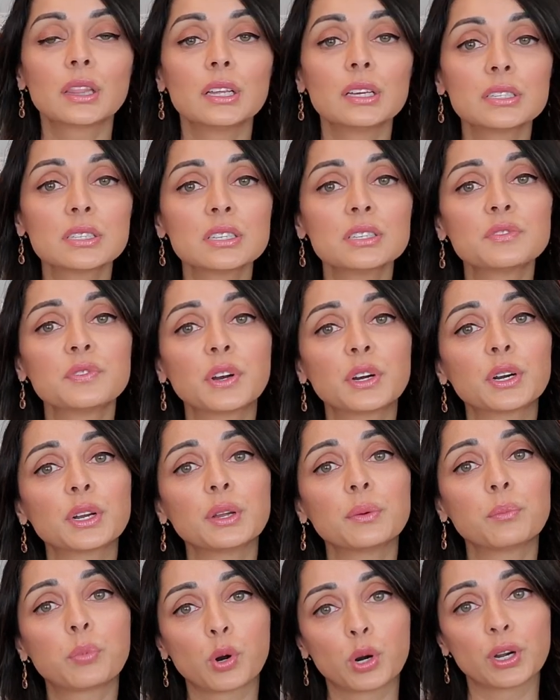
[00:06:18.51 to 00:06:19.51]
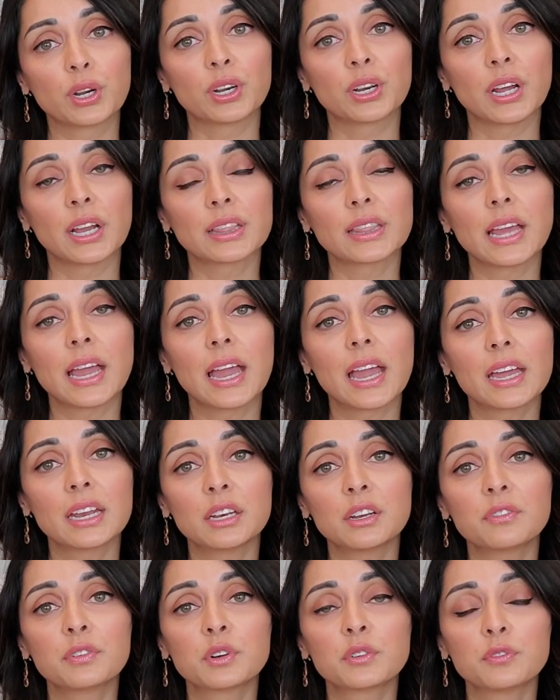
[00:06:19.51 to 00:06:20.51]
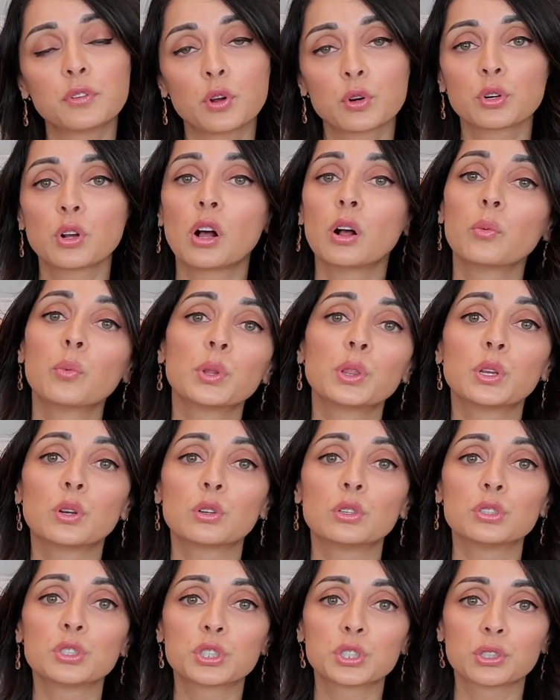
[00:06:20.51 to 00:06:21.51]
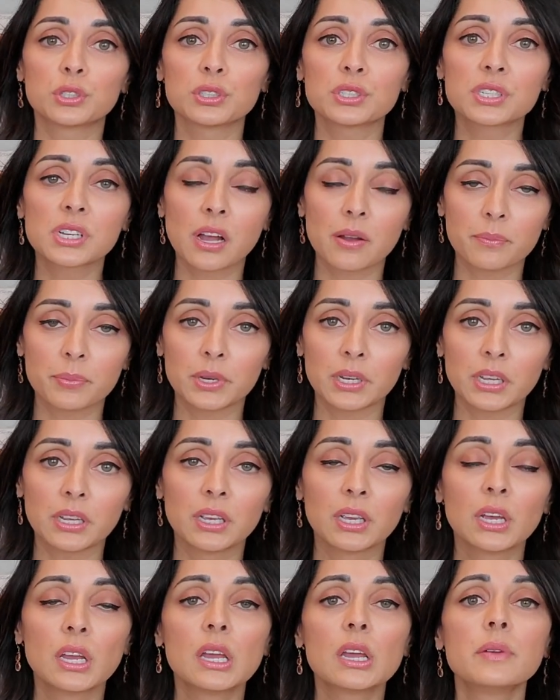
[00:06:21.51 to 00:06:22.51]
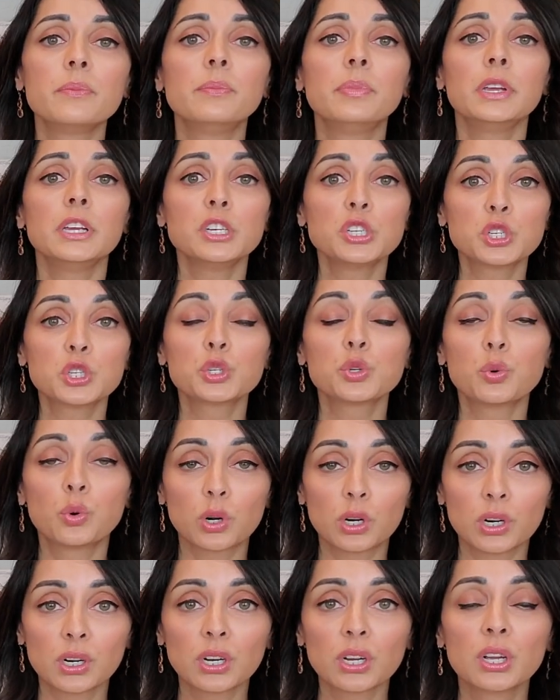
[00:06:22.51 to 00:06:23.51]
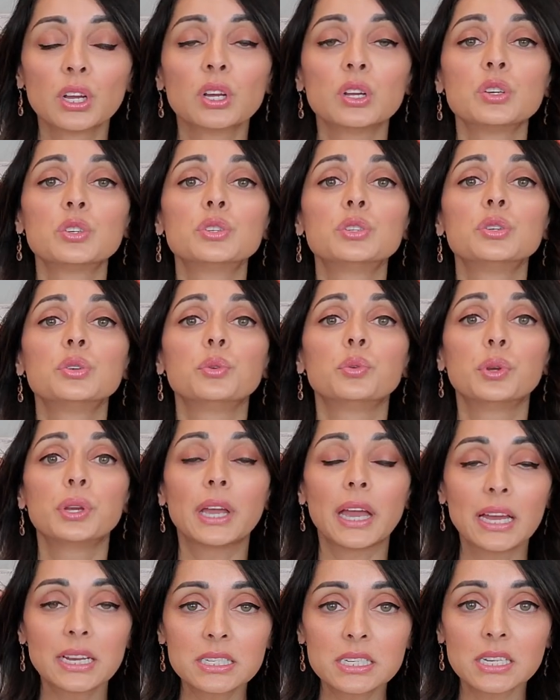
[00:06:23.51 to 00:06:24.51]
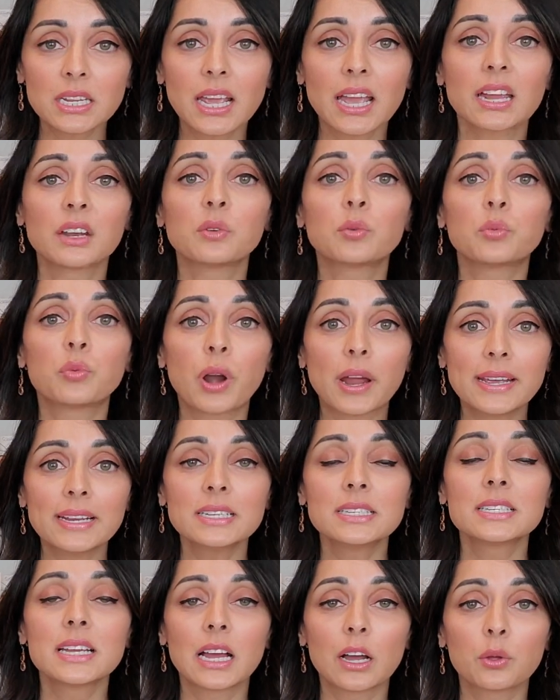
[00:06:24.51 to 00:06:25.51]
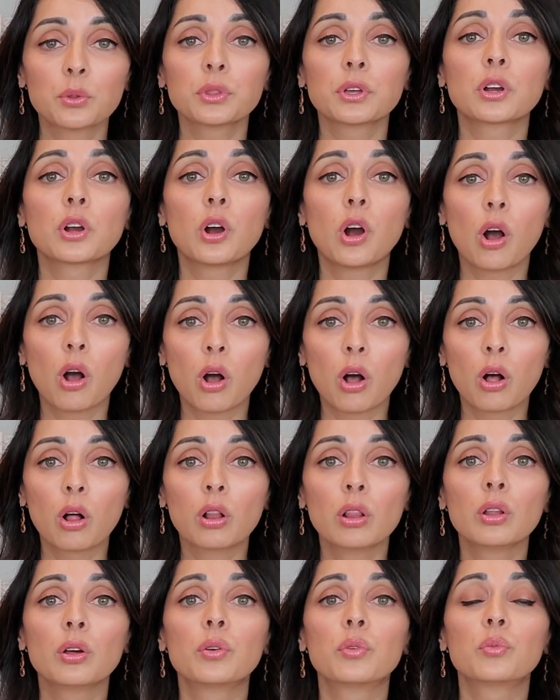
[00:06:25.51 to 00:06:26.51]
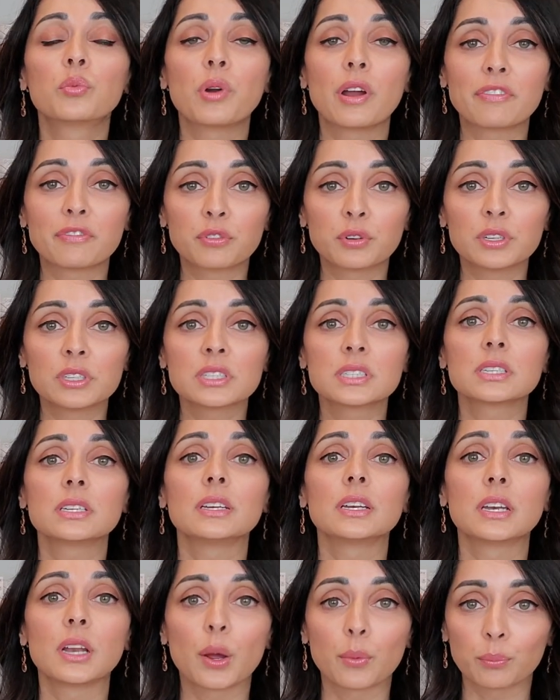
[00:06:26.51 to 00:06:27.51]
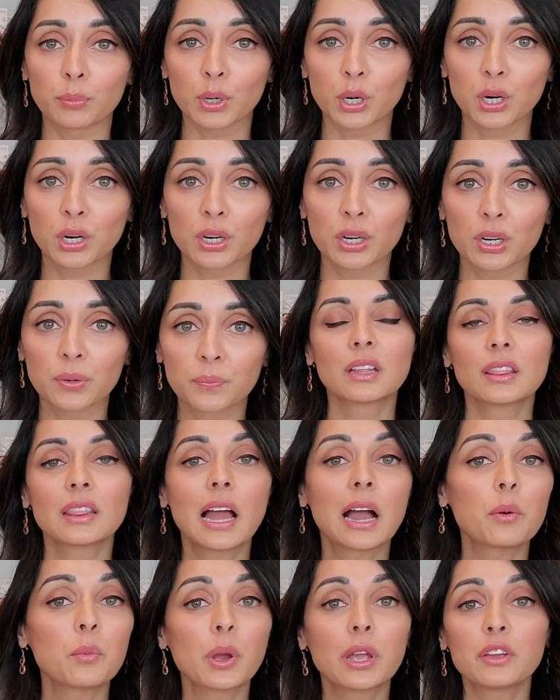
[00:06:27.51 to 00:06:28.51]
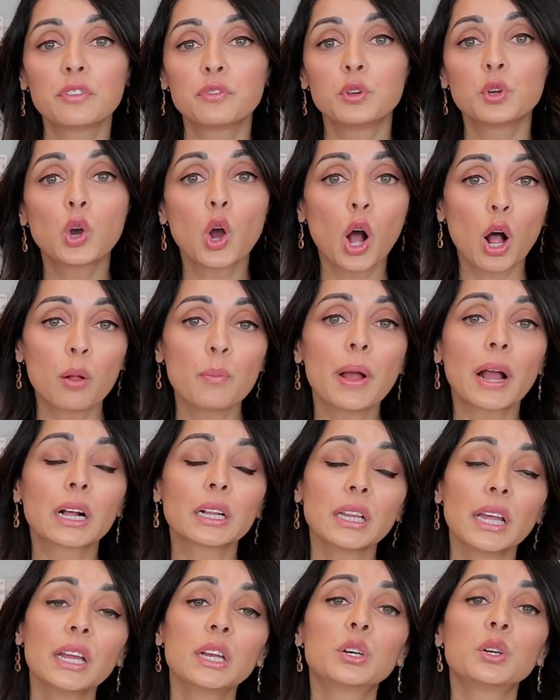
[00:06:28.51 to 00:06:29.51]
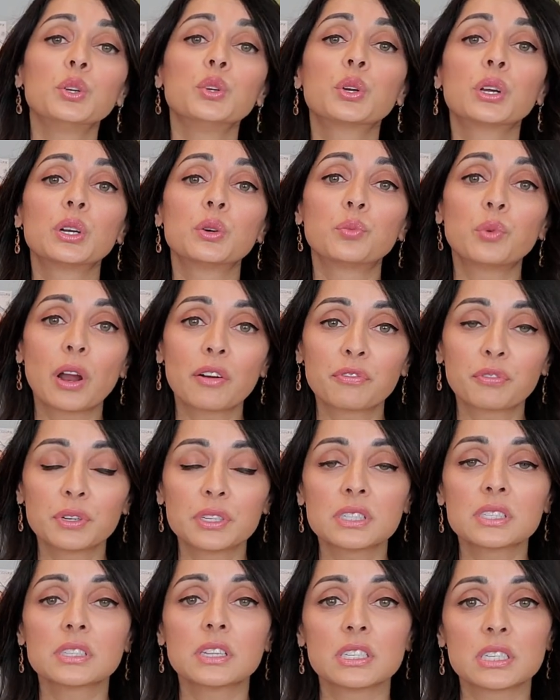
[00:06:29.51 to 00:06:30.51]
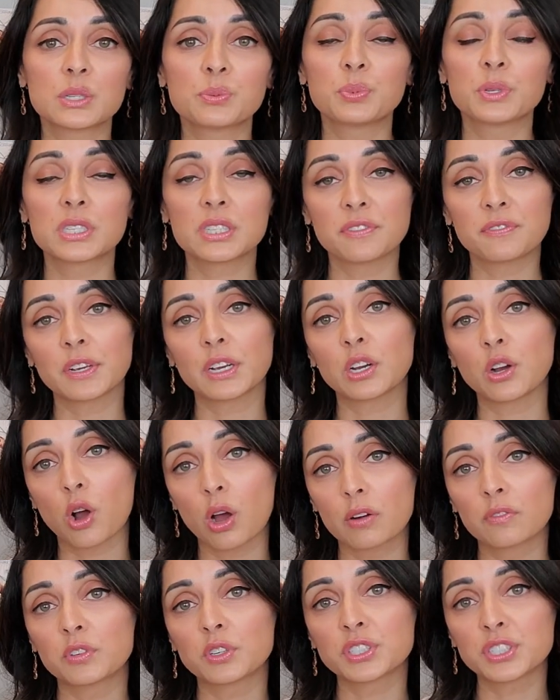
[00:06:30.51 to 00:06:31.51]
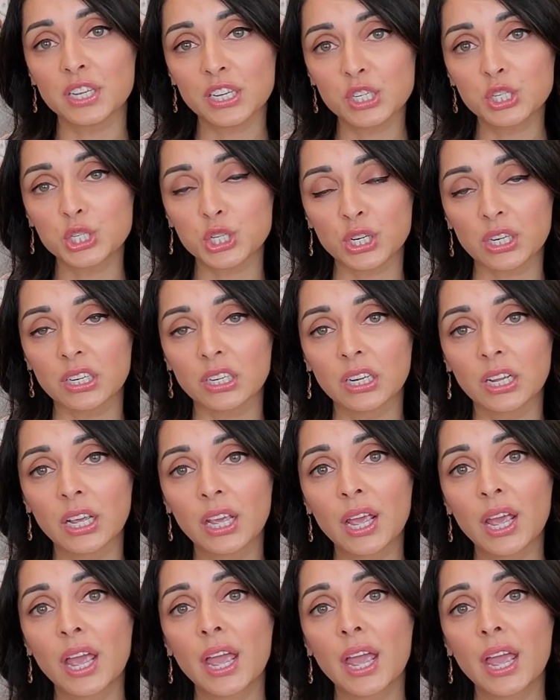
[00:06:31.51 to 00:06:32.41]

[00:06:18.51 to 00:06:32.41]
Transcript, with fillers: This is very important. At the end of your phone call with your insurance company, be sure to get and write down the call reference number. That way, if you call back later, you can reference this specific conversation